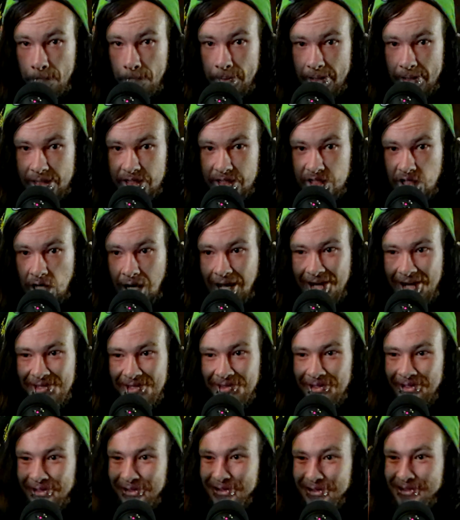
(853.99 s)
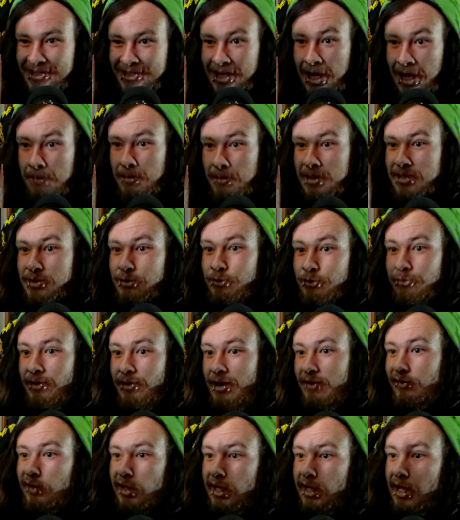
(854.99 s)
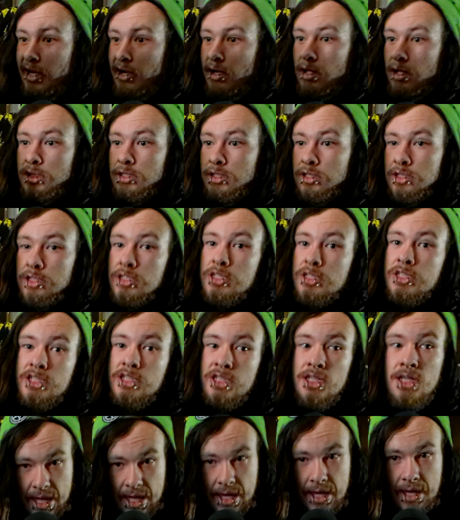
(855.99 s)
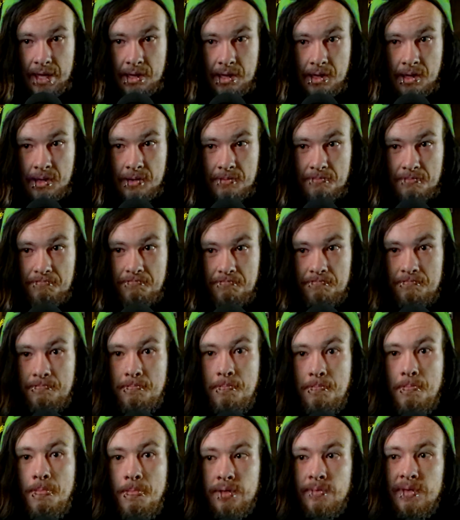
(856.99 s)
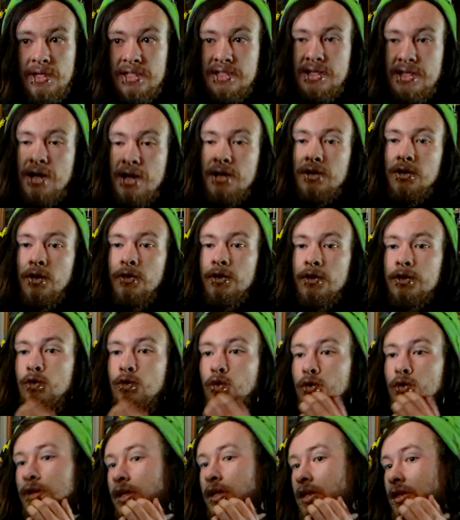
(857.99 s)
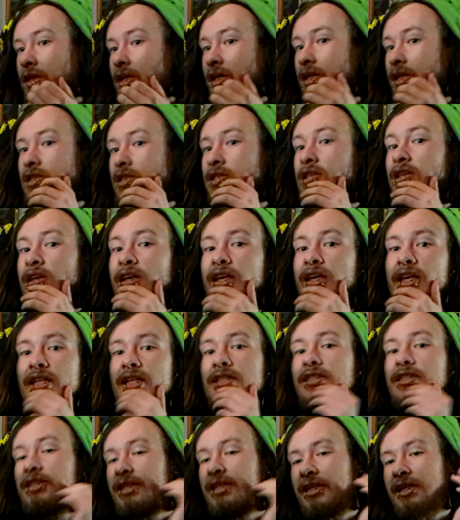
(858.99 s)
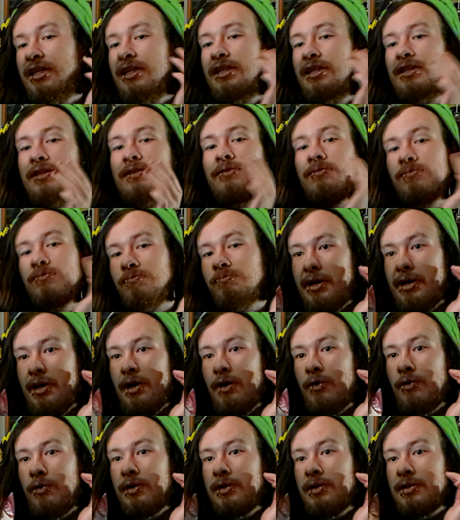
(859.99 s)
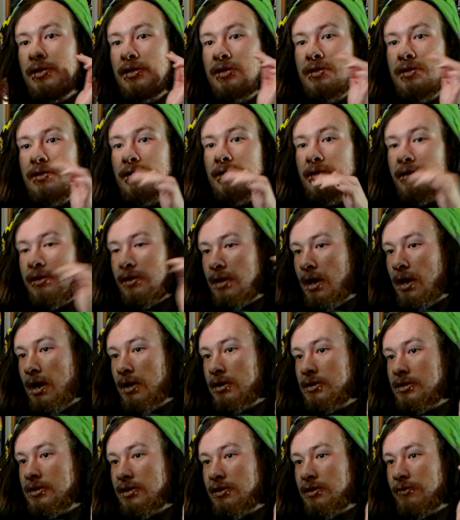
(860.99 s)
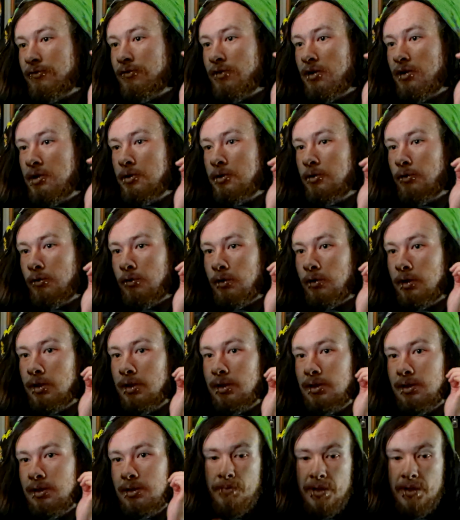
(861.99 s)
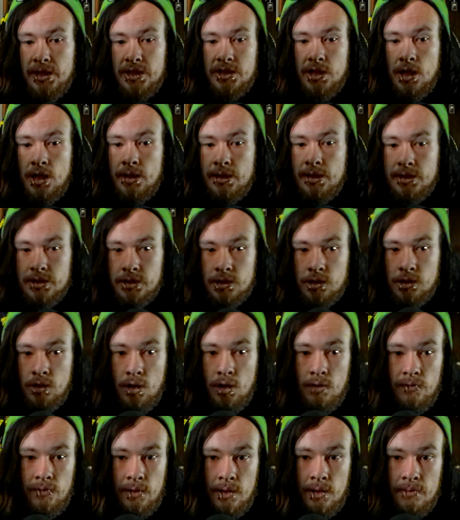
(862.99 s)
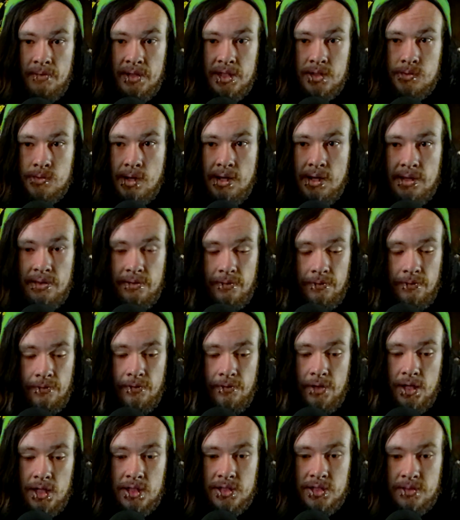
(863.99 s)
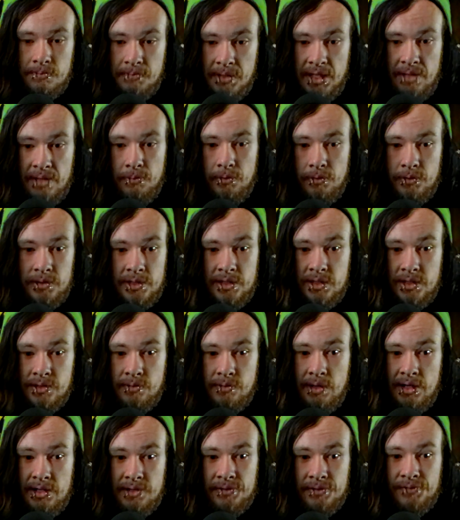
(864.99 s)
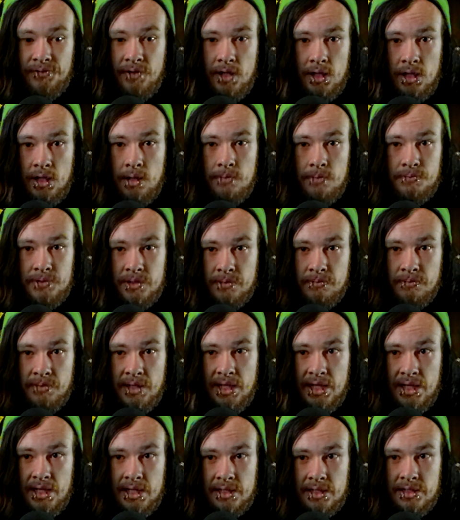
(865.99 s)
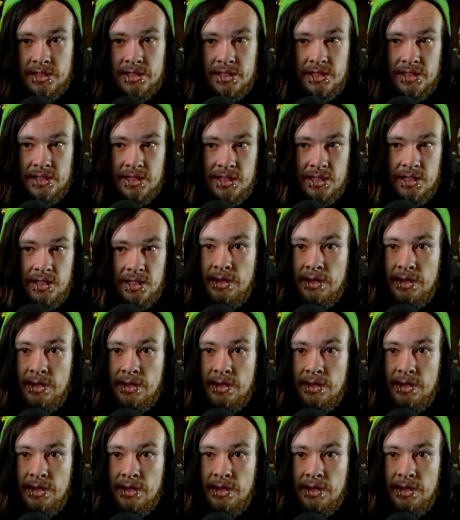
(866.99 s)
Big John and Little John, my 2 favorite characters, and somebody's knocking on their door. They think it's the kids again, so they go and then the knocking's at the front door. So Big John gets a golf club. He's ready to fuck some people. He's ready to fuck up some kids.